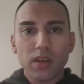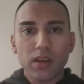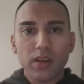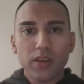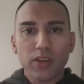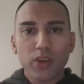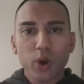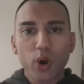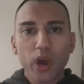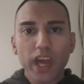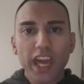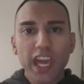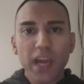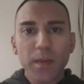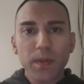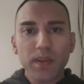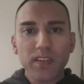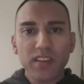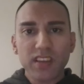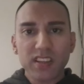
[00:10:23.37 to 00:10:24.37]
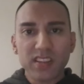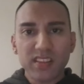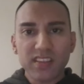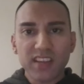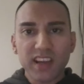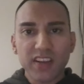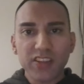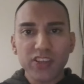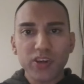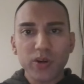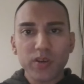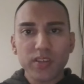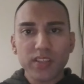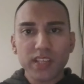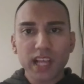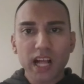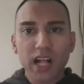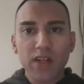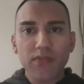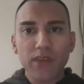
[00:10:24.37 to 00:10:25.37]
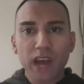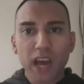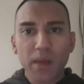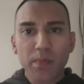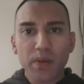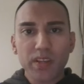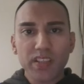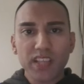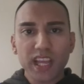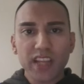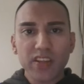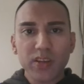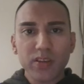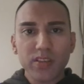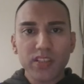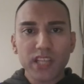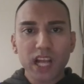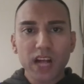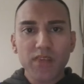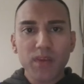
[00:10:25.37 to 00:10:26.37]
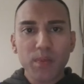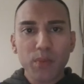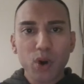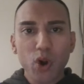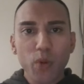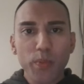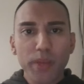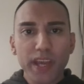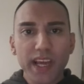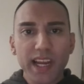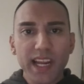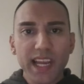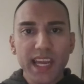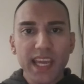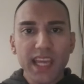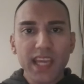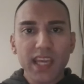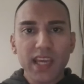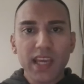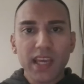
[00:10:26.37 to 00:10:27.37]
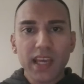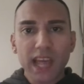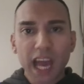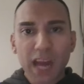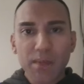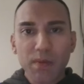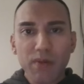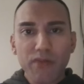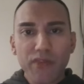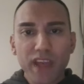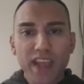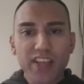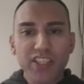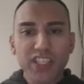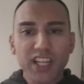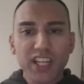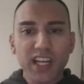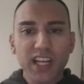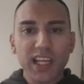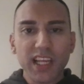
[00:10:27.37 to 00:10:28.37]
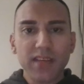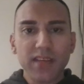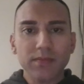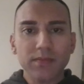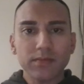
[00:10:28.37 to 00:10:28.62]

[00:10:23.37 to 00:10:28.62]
You're able to conduct yourself and present yourself appropriately and professionally.